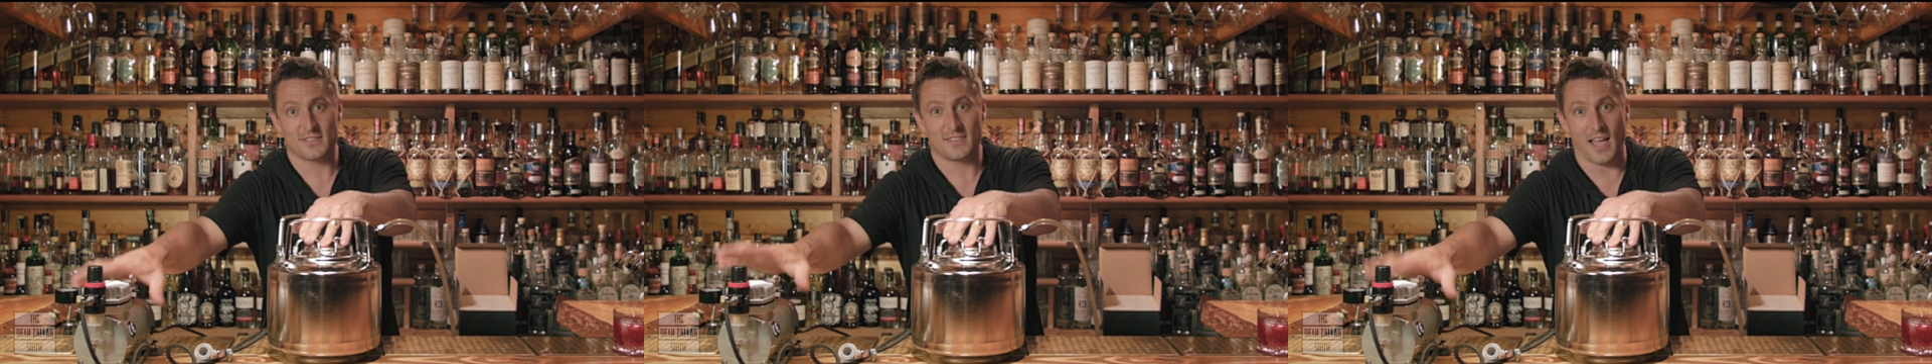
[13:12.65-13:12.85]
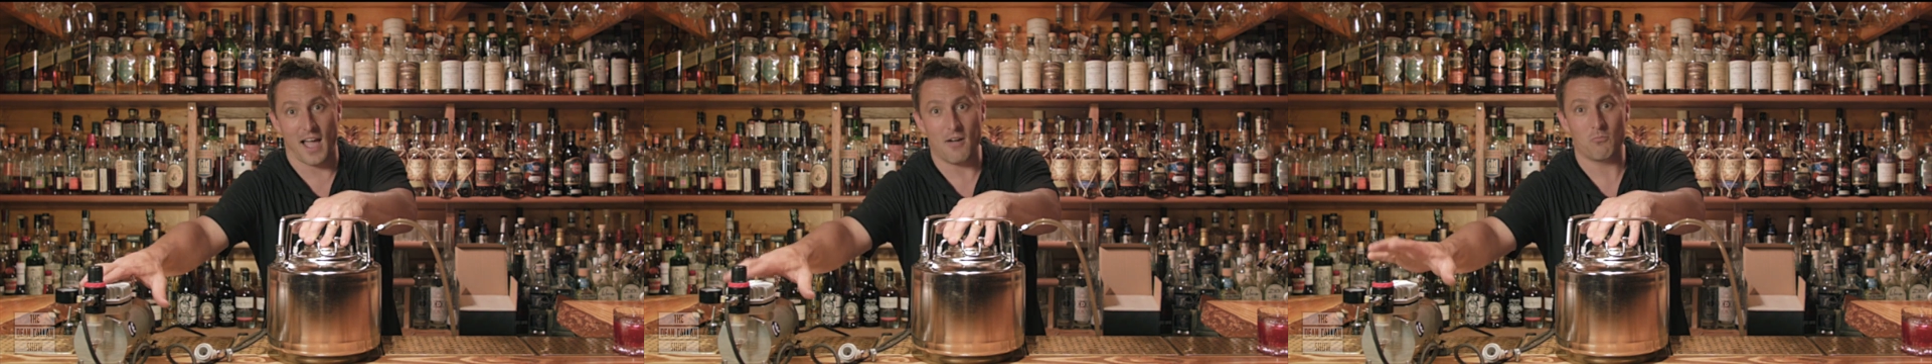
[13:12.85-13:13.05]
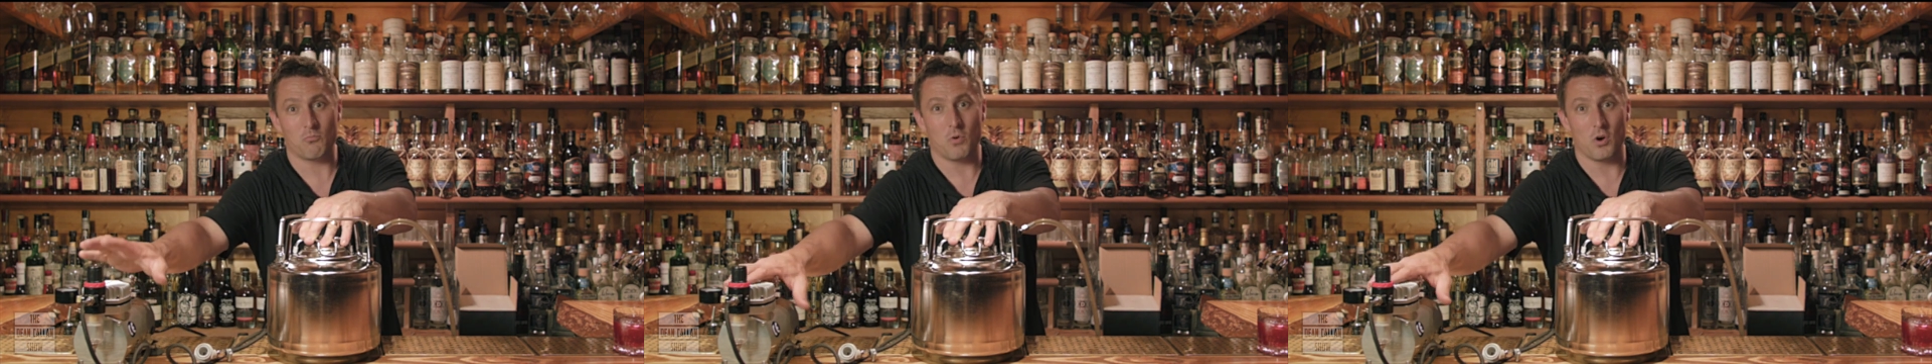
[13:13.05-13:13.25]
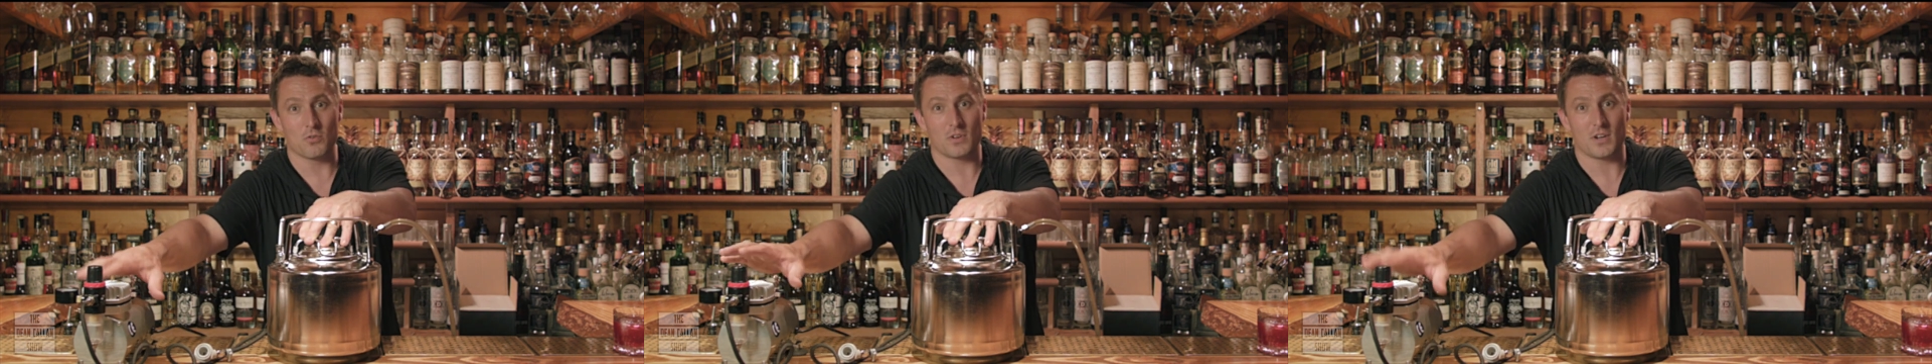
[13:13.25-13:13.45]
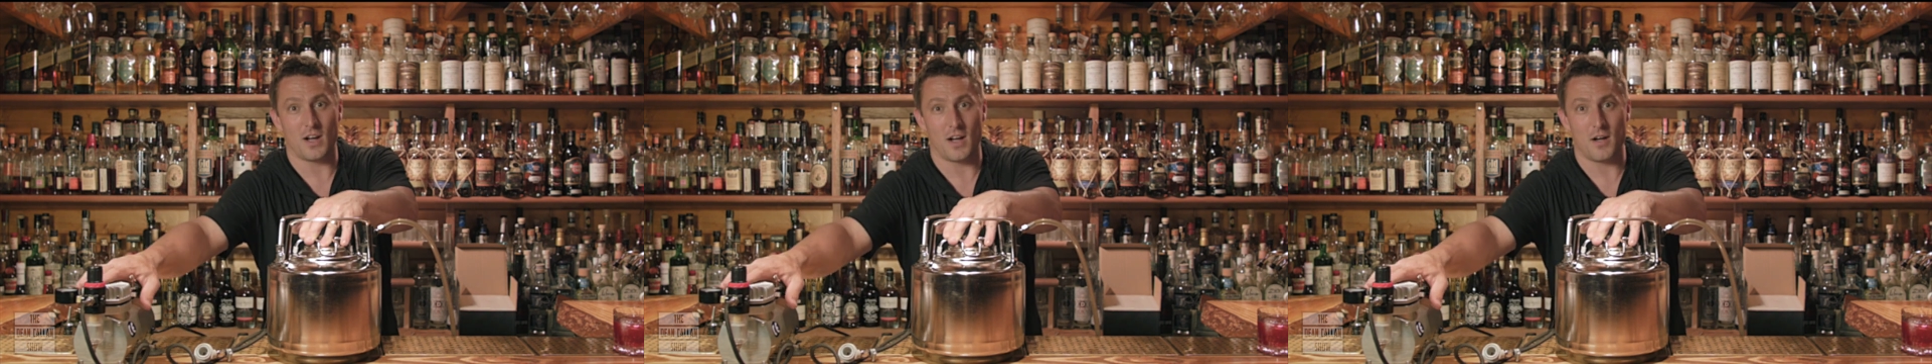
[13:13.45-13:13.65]
That
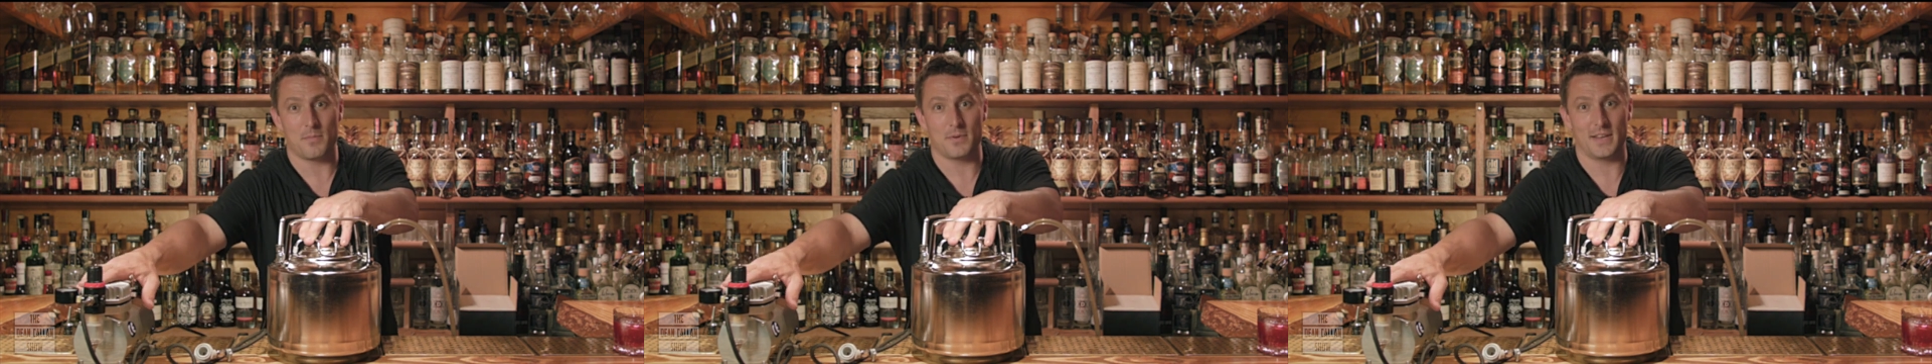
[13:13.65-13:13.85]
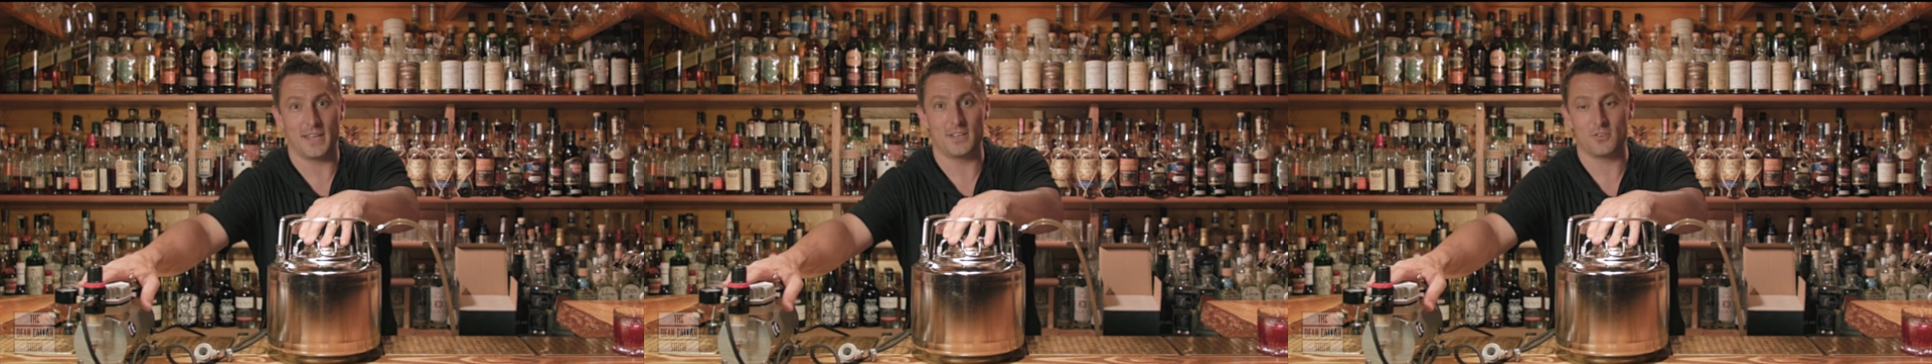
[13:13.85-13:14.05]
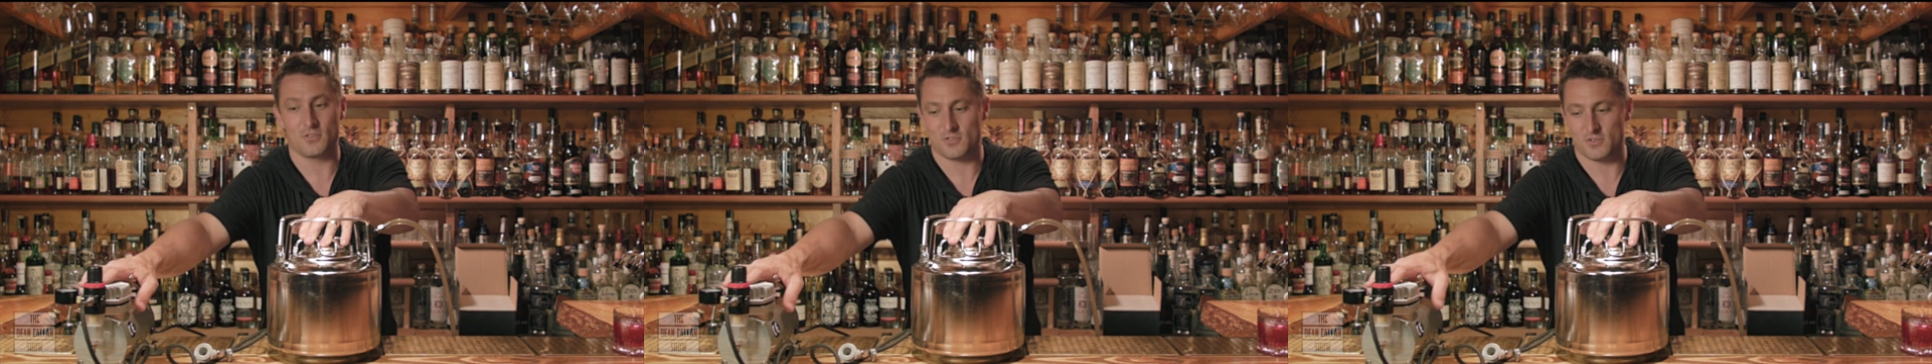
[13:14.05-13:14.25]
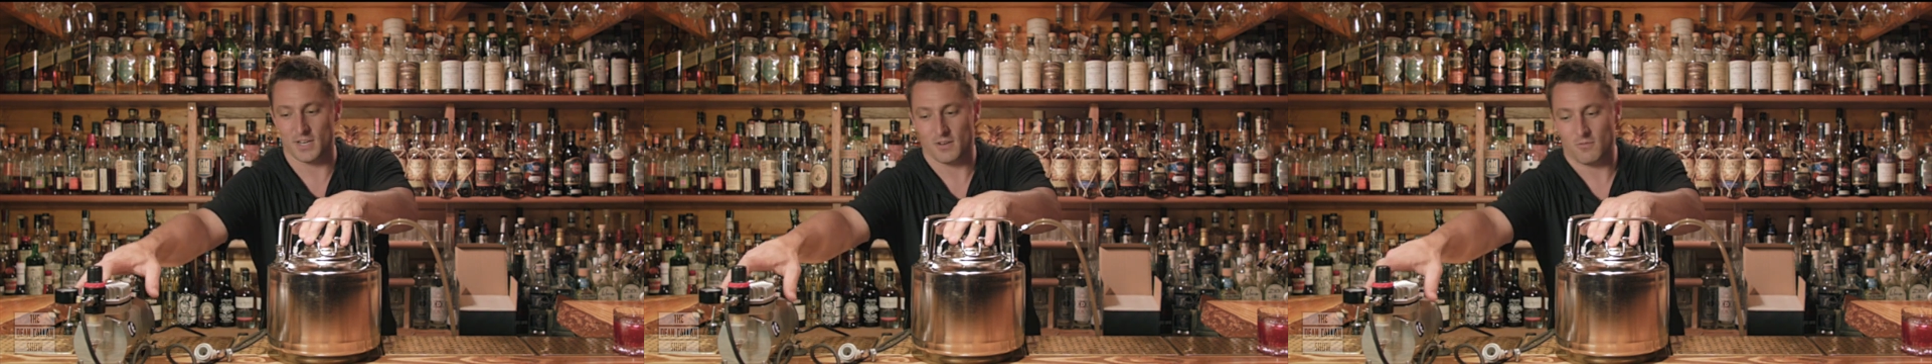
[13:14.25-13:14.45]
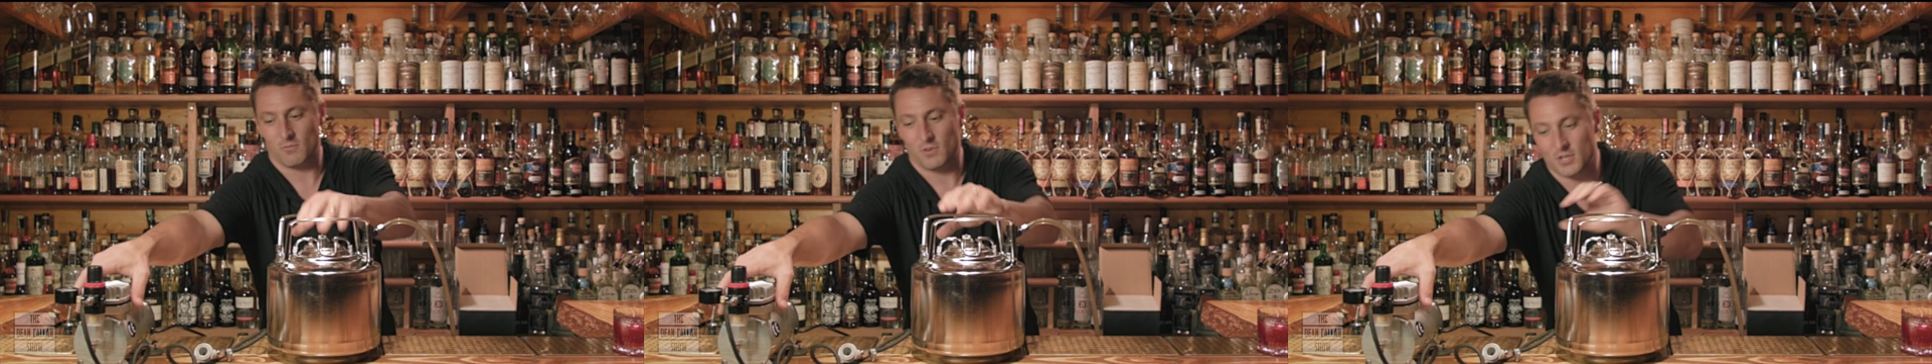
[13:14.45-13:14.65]
won't carbonate your
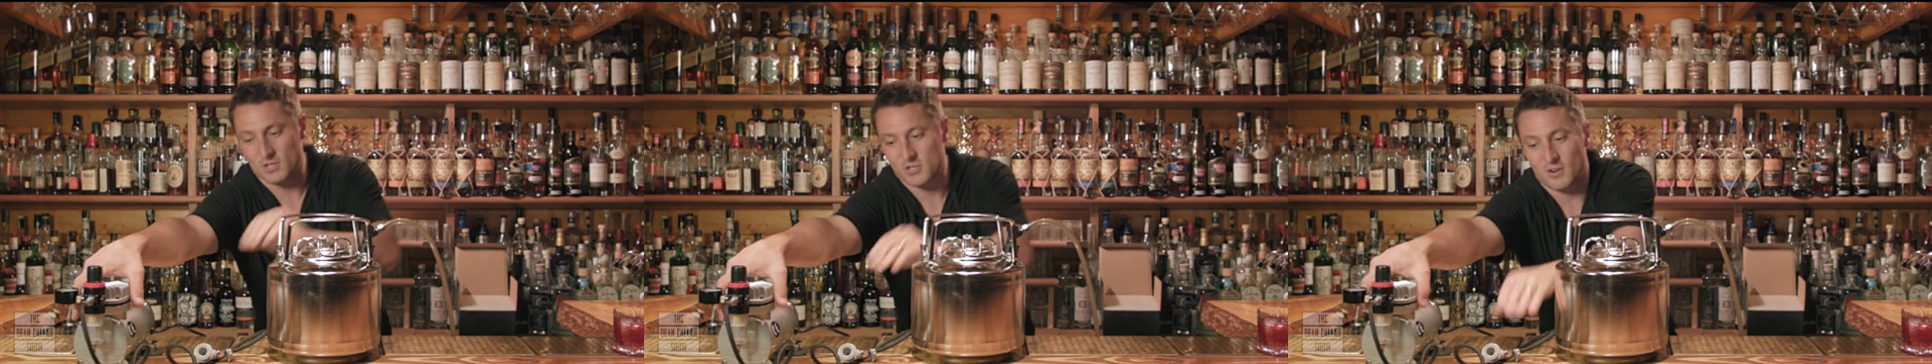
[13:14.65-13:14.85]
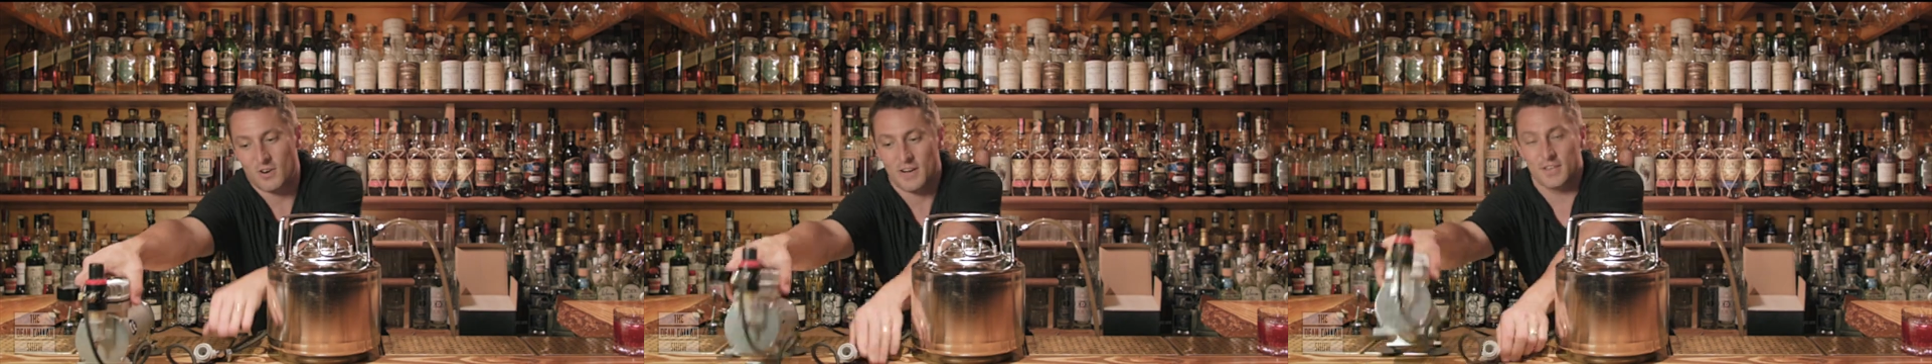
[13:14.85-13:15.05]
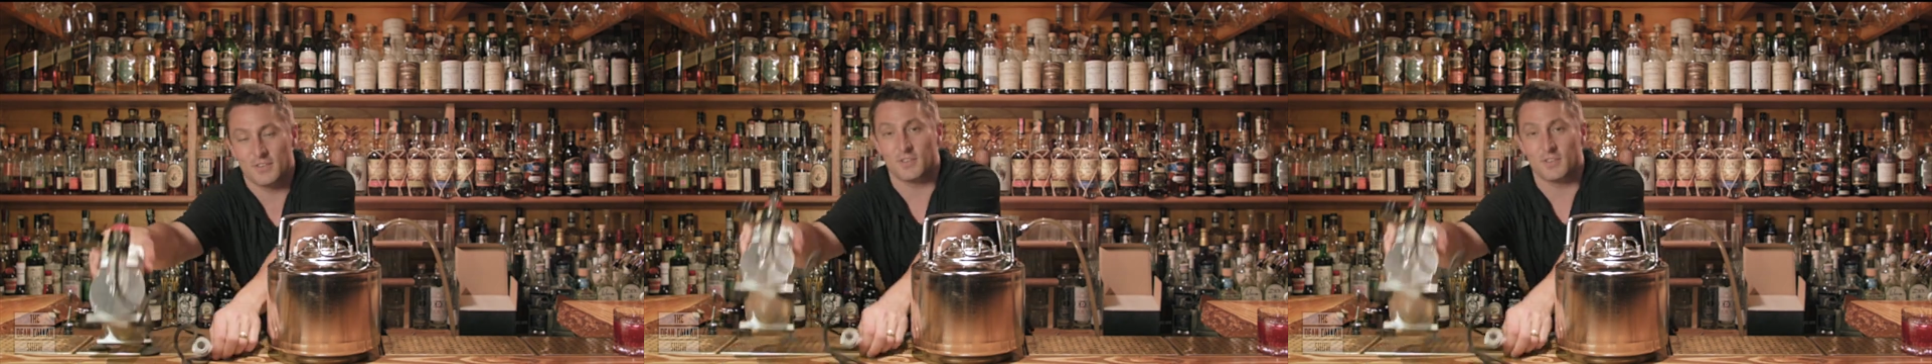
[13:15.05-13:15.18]
drink. What you're trying to